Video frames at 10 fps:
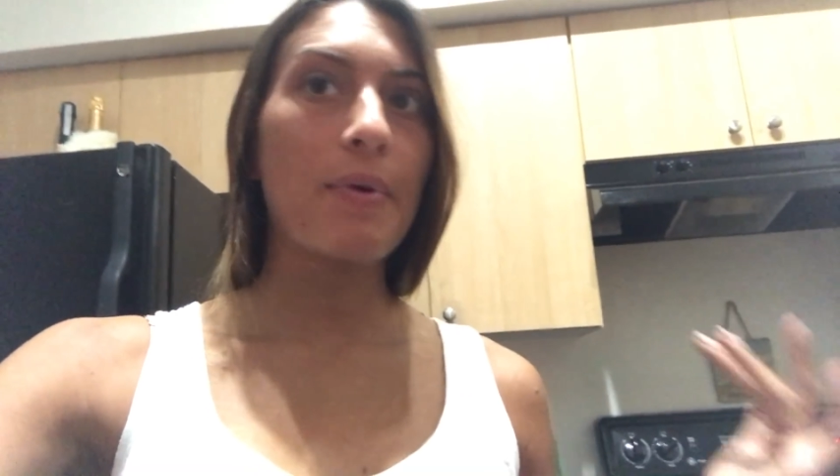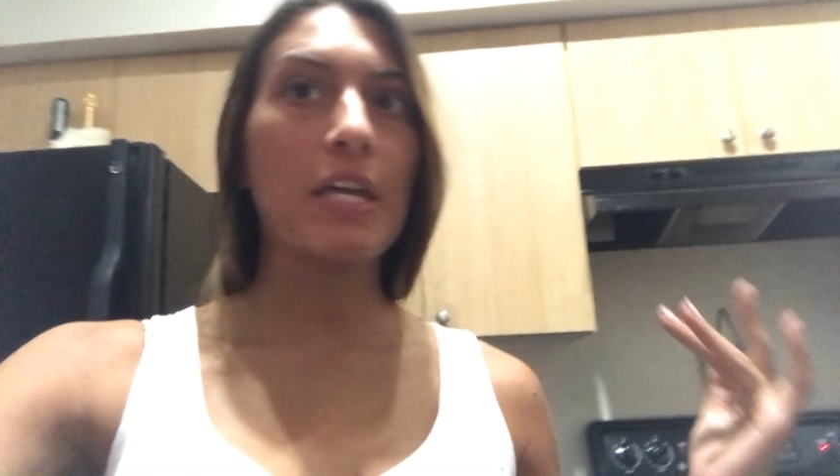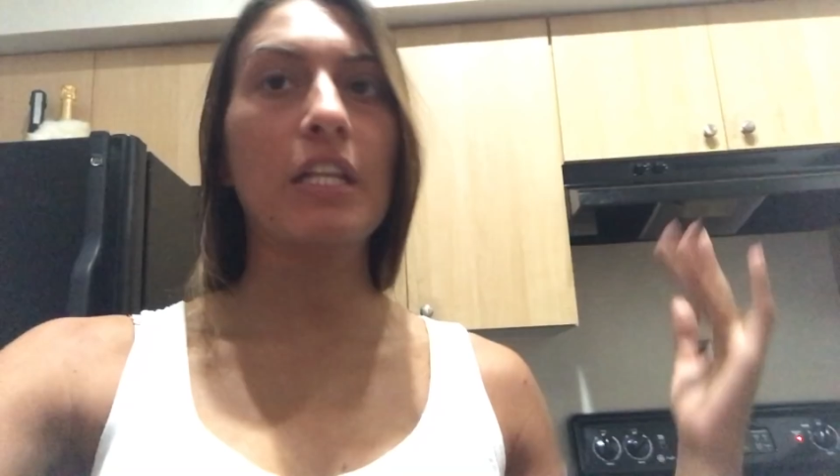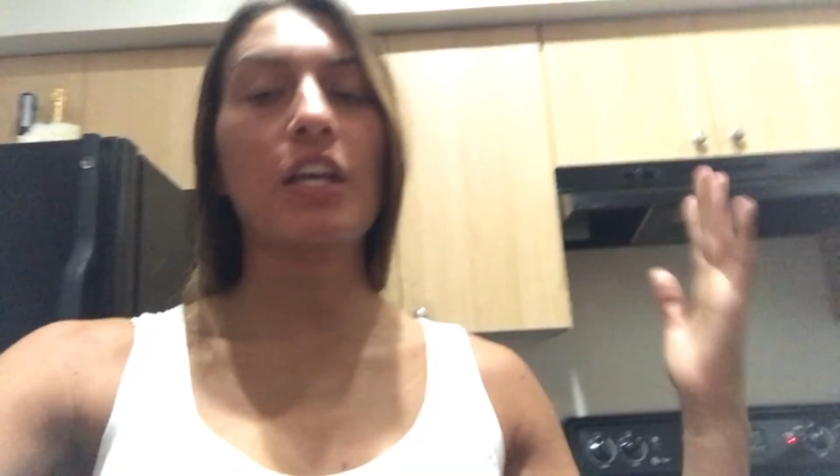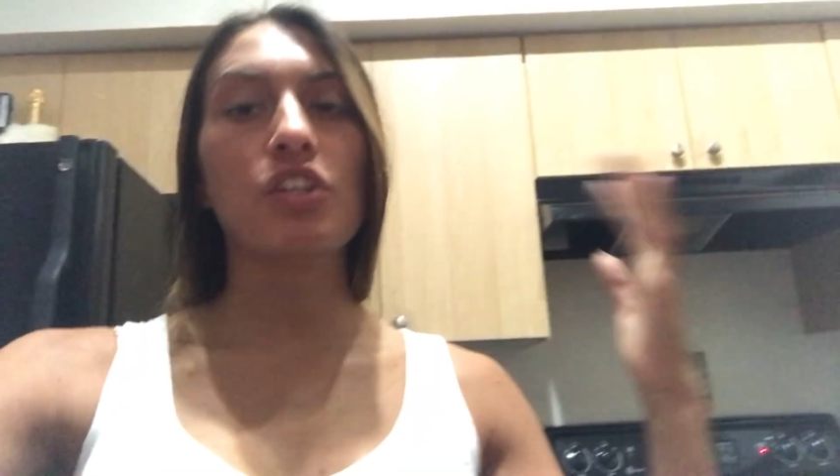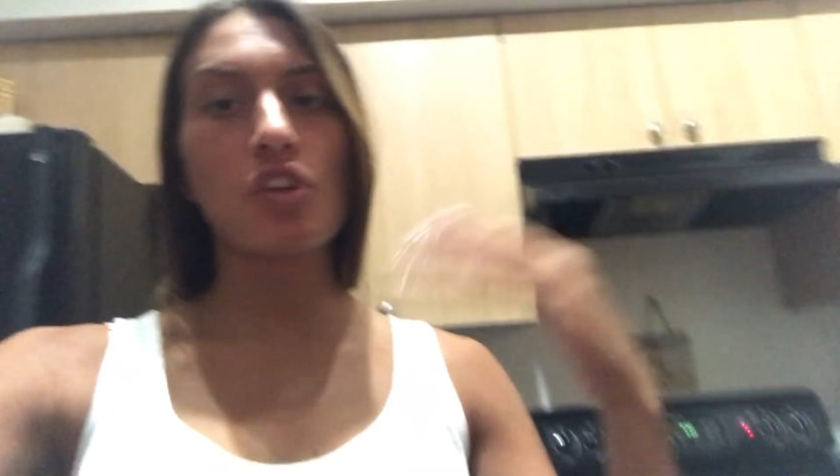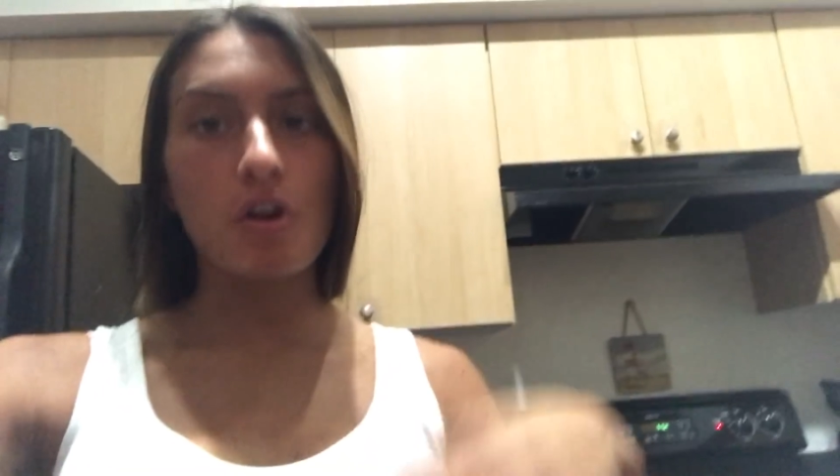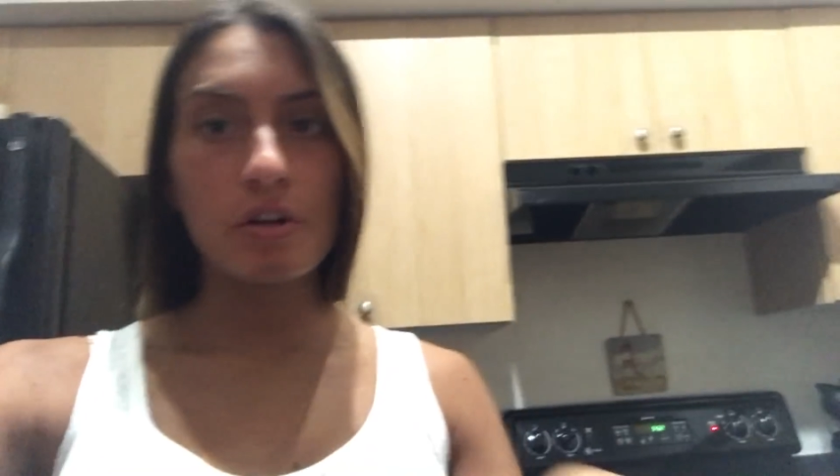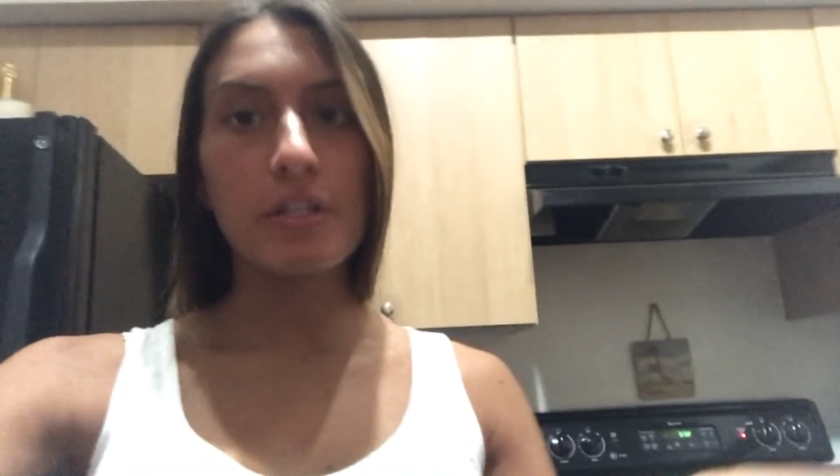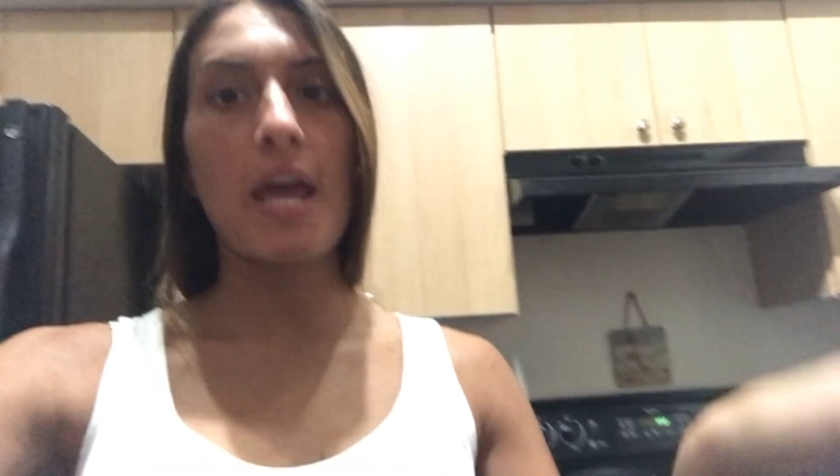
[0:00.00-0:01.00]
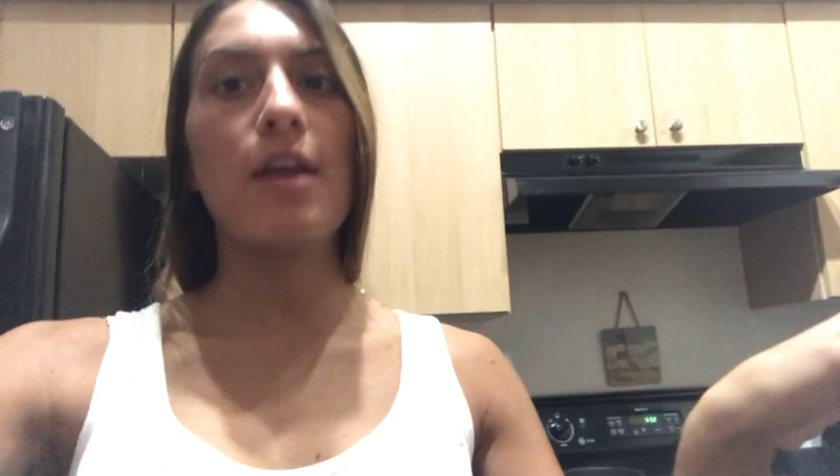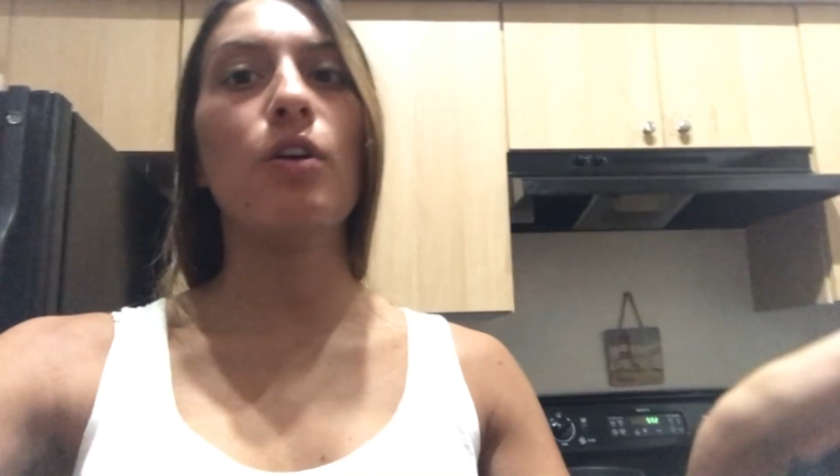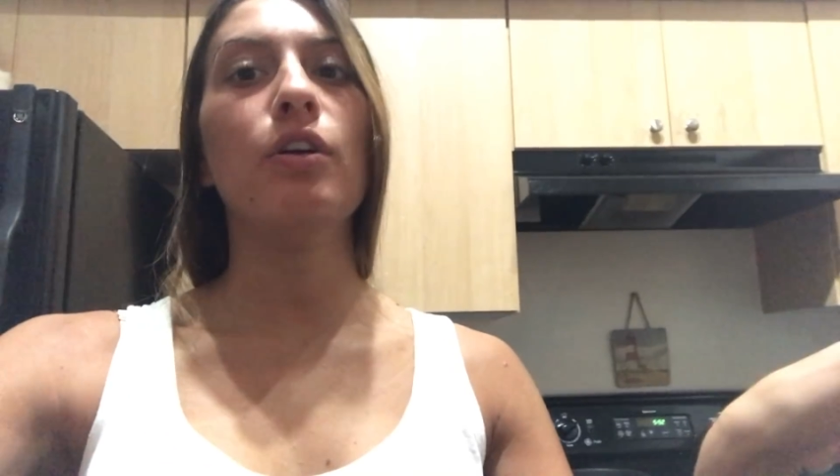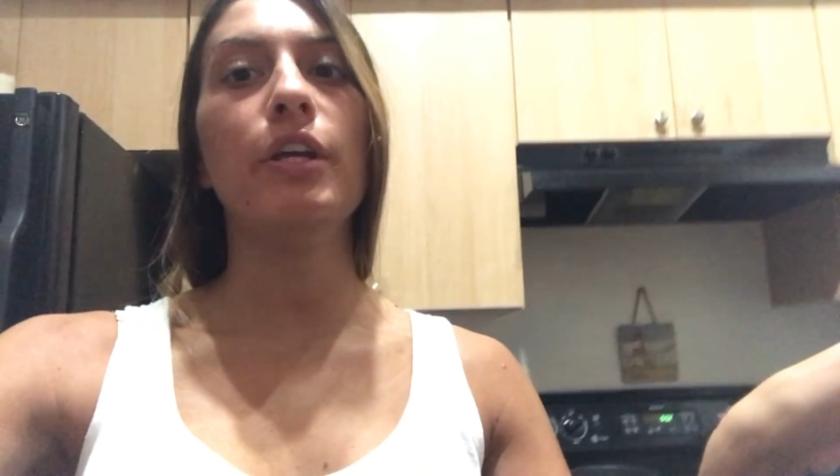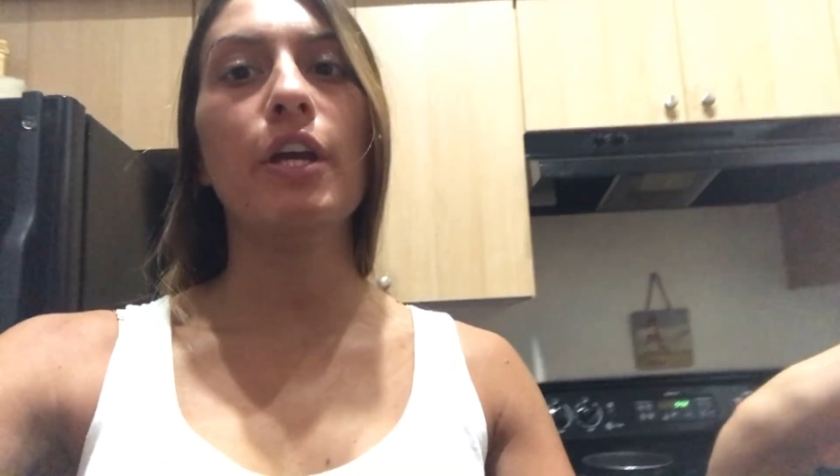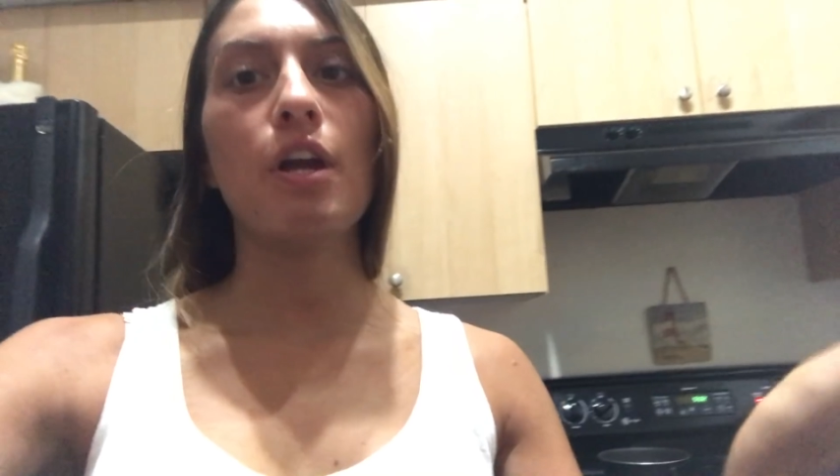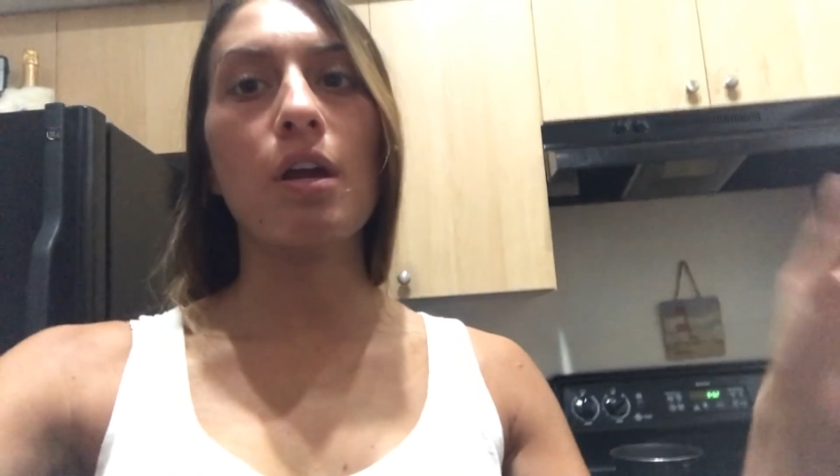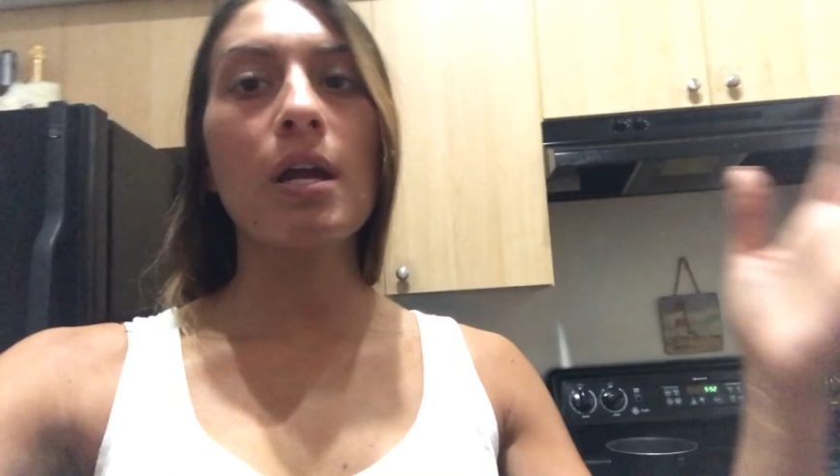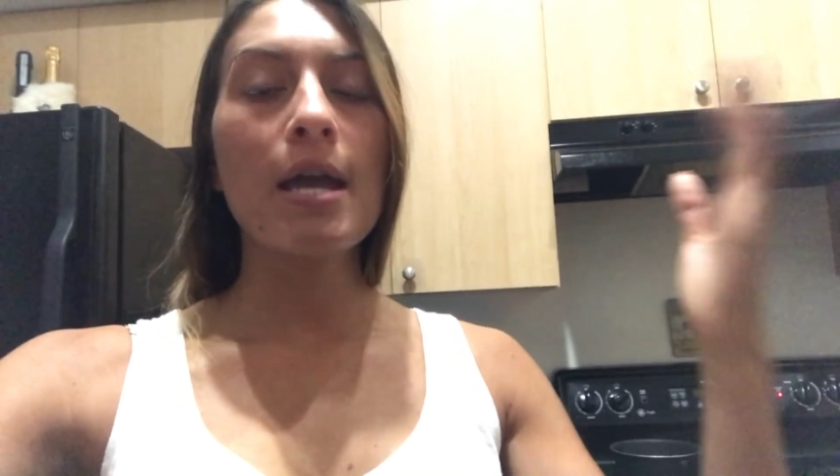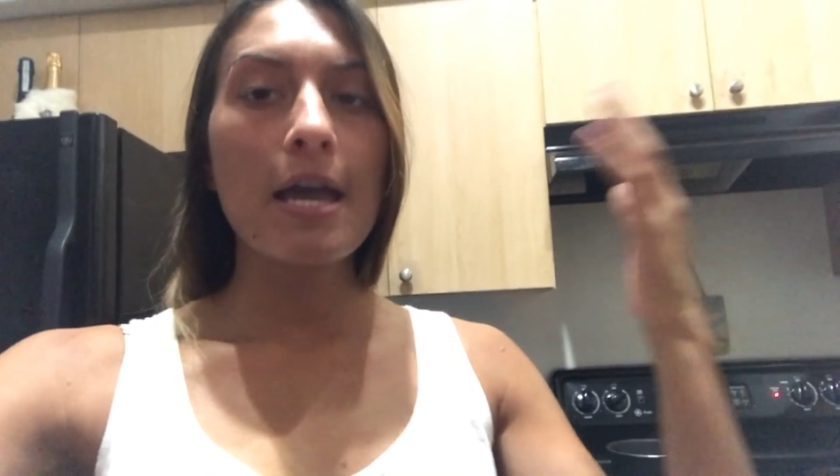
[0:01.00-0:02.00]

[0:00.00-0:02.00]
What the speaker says: we could like start our day earlier,